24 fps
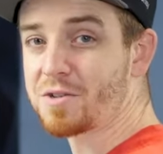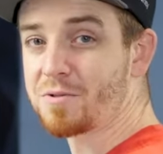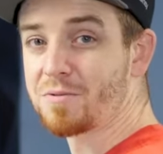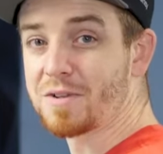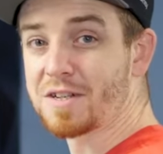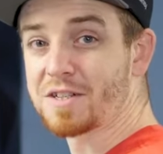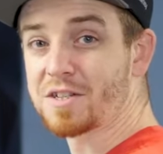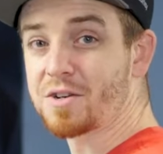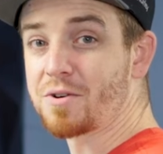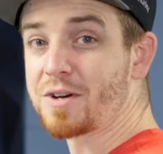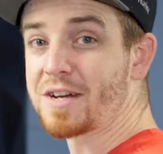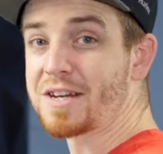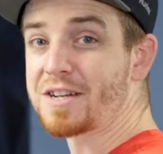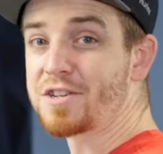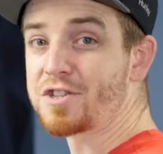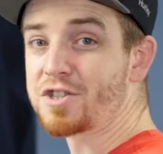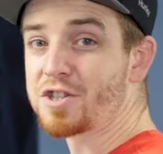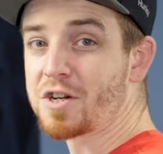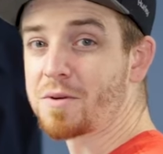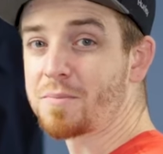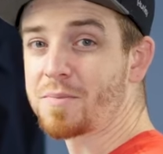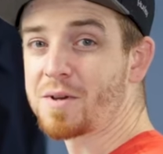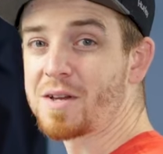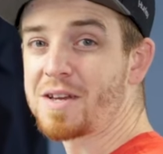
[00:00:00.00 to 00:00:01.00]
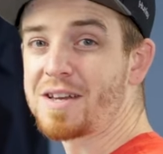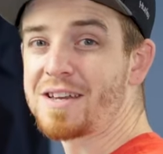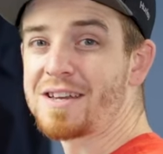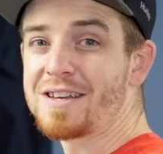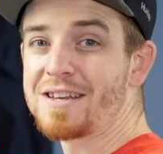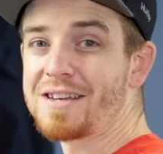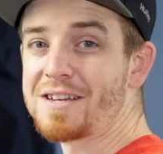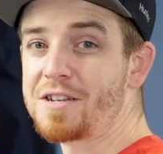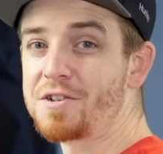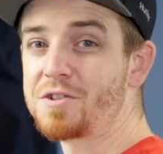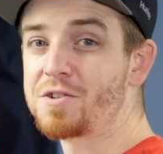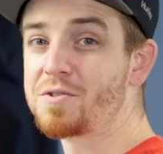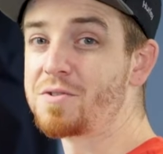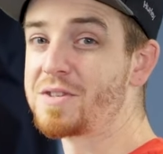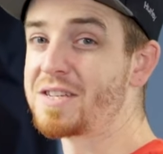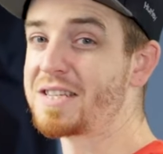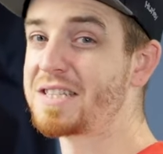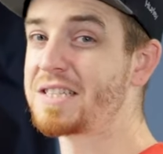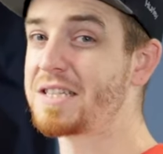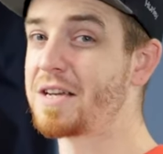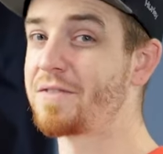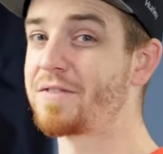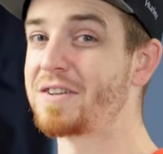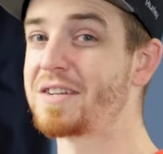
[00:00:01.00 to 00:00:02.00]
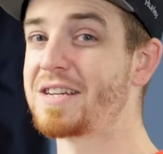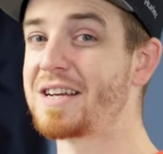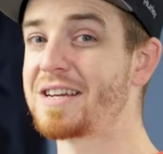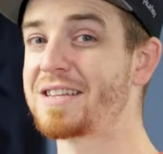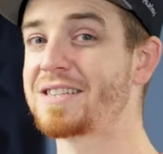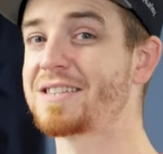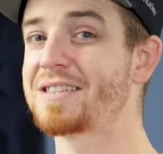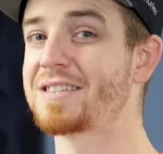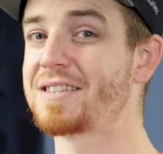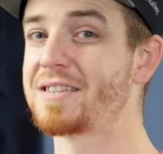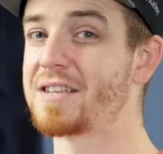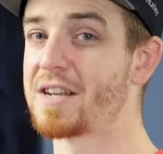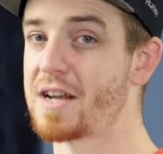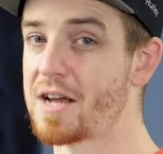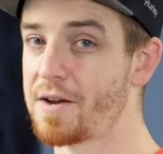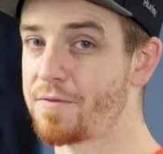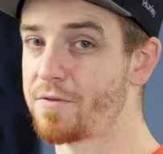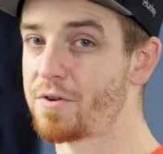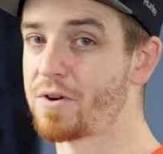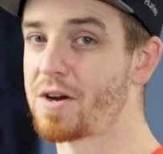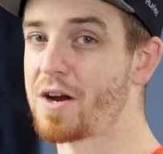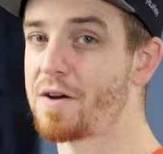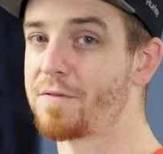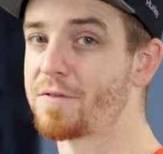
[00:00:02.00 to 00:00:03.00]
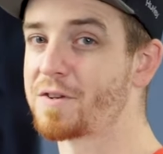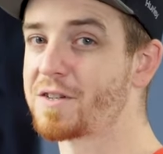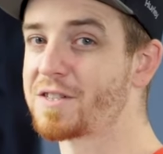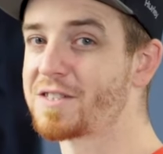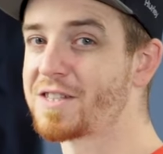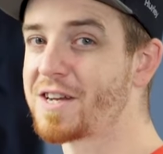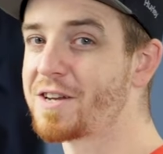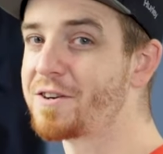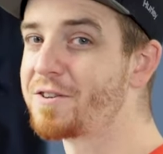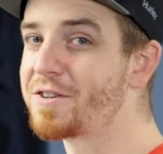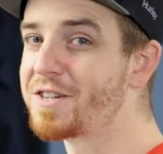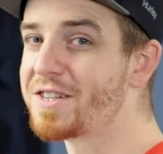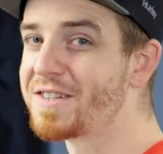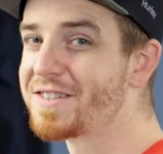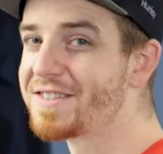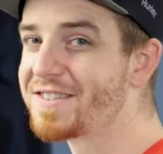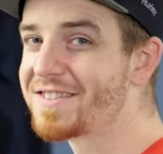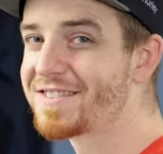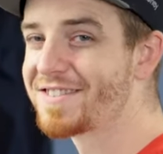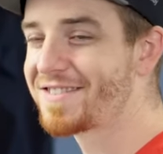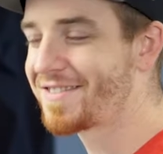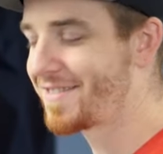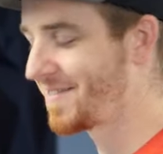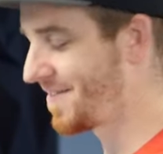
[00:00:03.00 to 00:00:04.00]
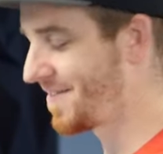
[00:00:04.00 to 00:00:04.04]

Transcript: So let's go ahead and jump into the 7 desks that every graphic designer needs.